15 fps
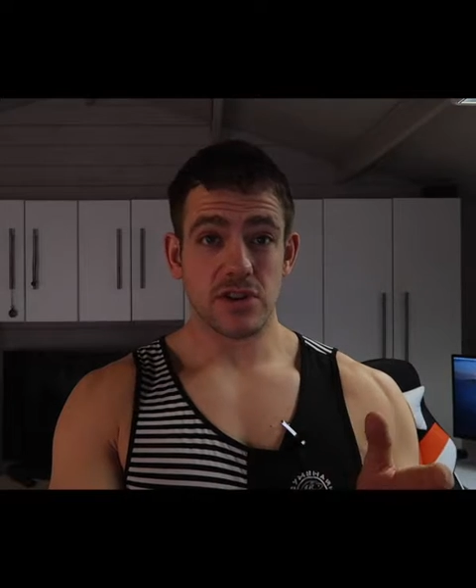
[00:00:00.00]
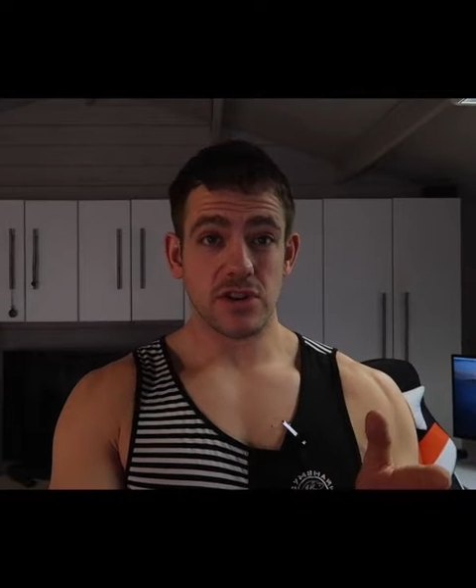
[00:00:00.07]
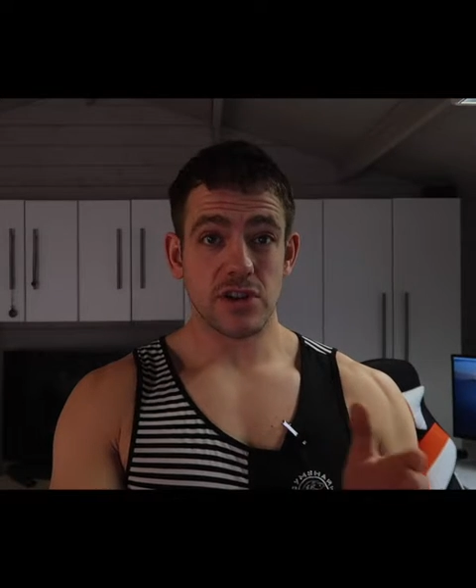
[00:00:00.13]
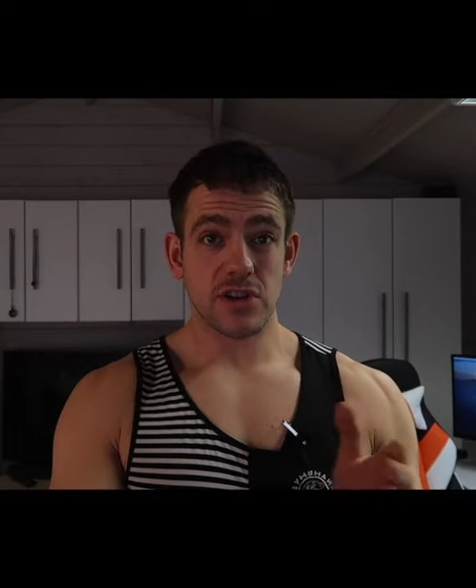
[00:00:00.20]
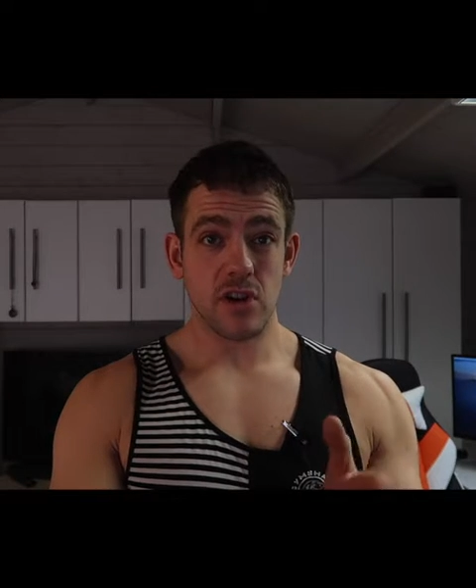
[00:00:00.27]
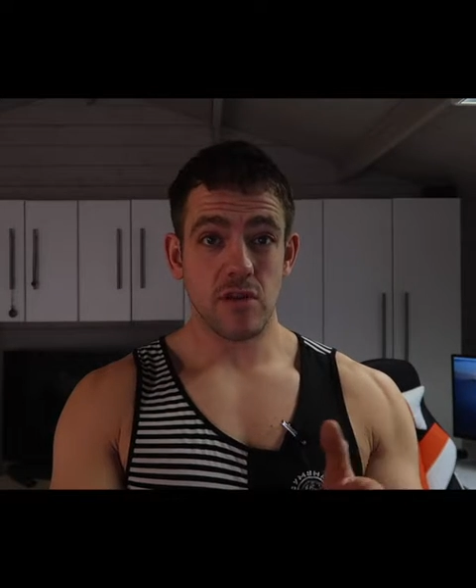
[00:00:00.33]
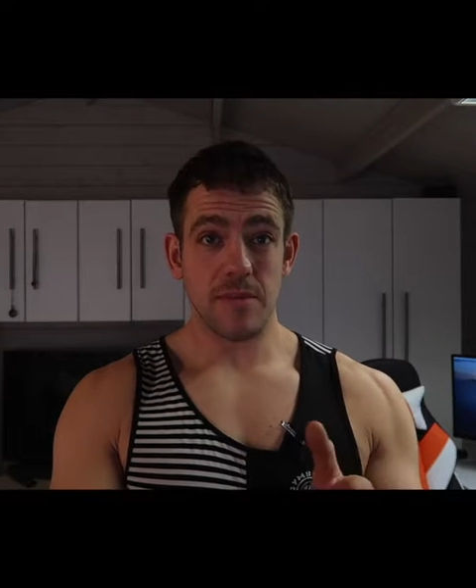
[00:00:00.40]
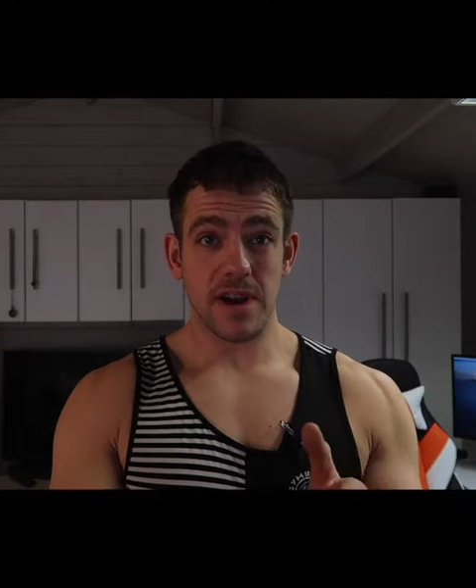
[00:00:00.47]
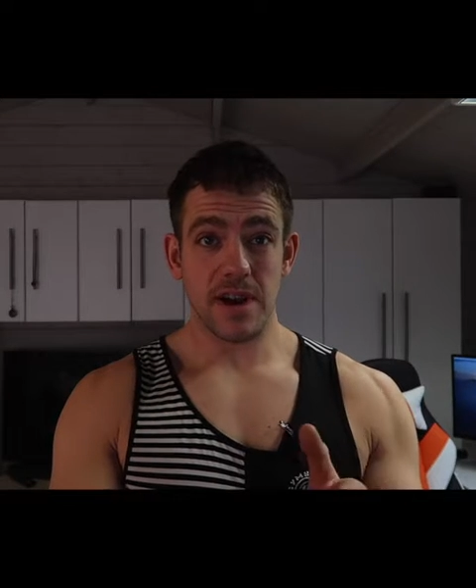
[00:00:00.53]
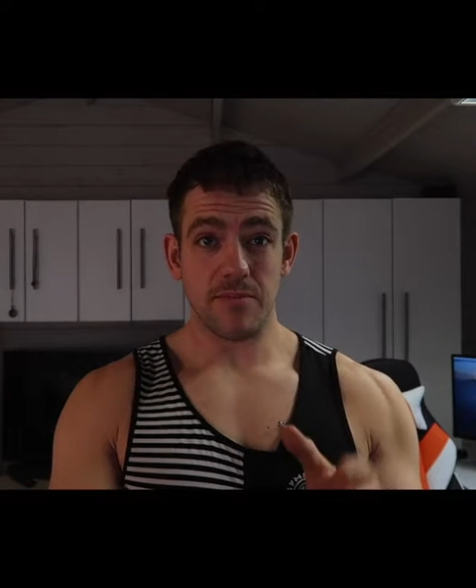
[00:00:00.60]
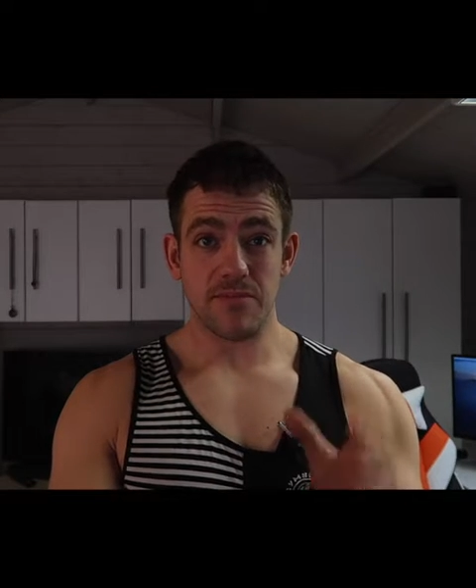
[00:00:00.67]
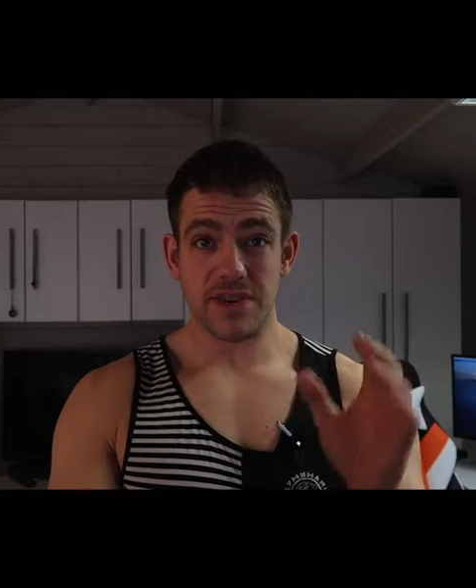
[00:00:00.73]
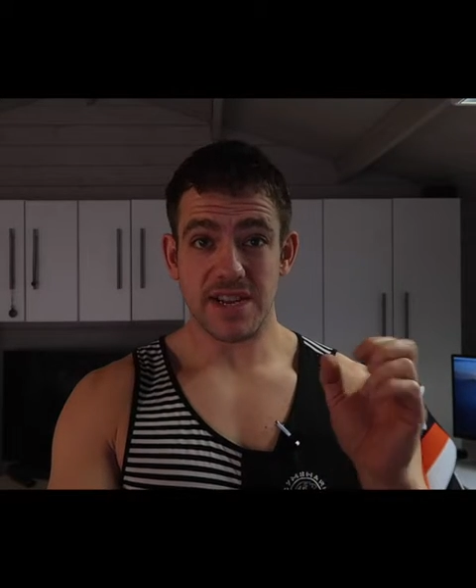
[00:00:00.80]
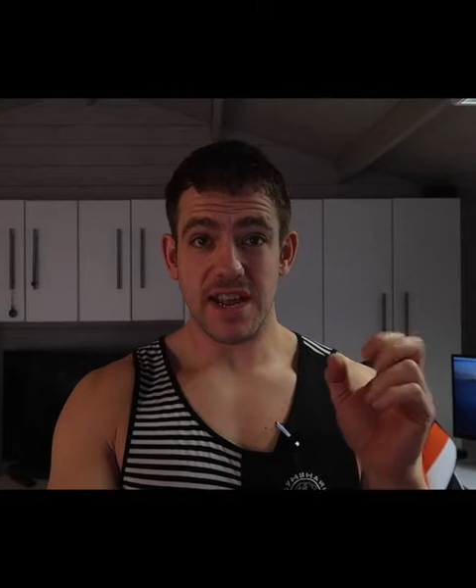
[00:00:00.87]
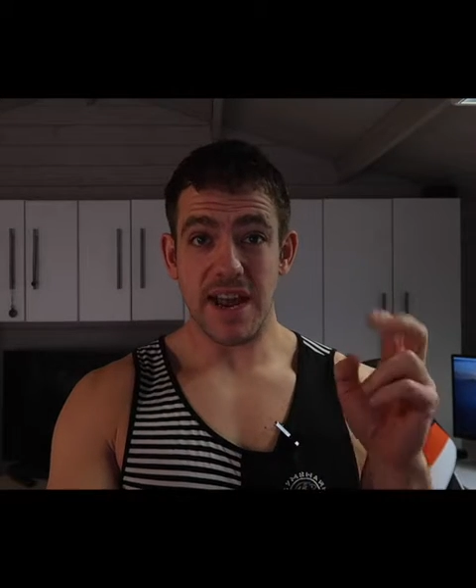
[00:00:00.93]
there's so many
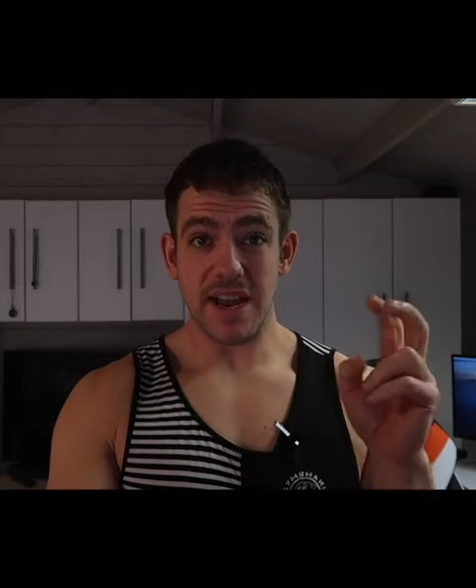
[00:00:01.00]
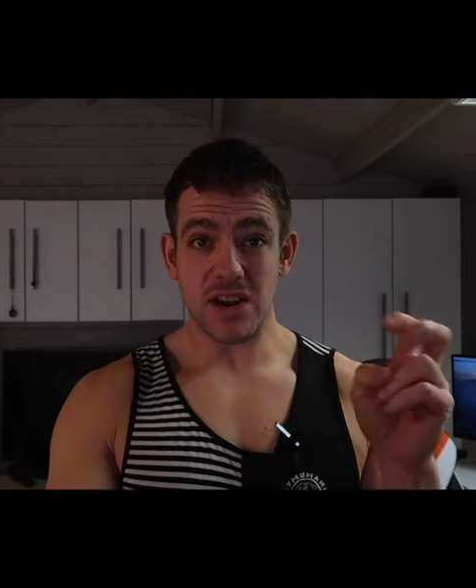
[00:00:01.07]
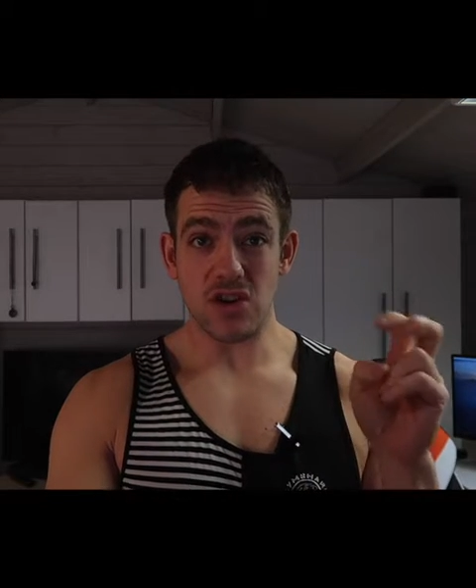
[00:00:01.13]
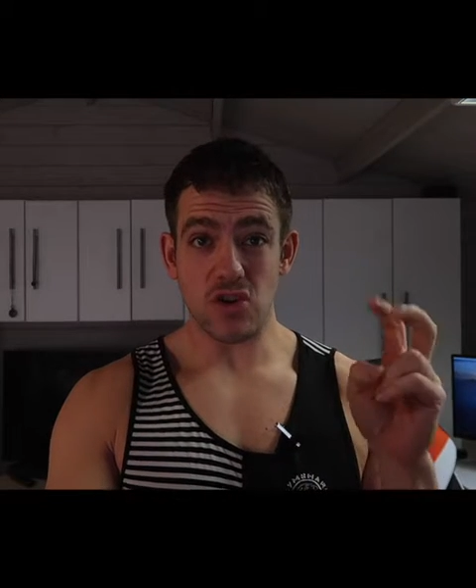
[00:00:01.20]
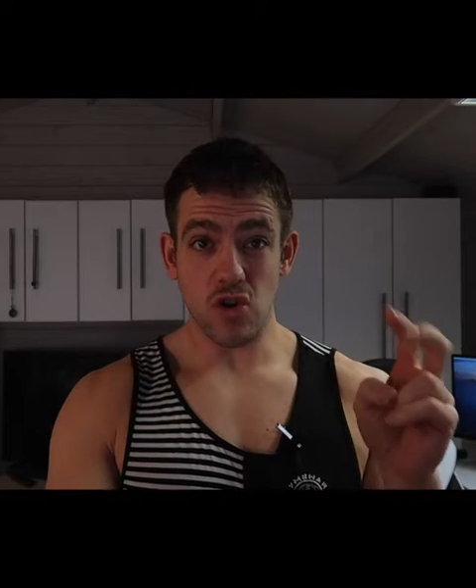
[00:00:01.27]
pretend